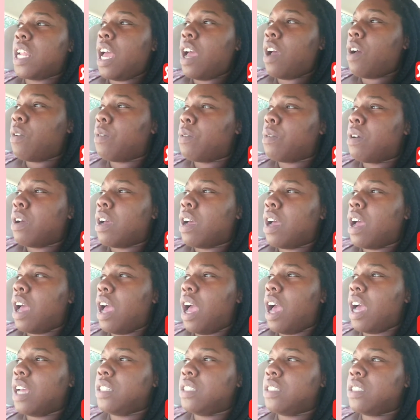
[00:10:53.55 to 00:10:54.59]
out,
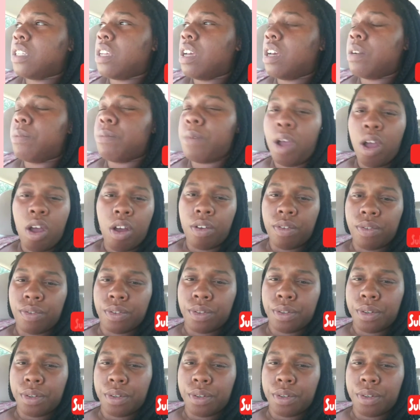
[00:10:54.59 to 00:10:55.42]
I just cut him off.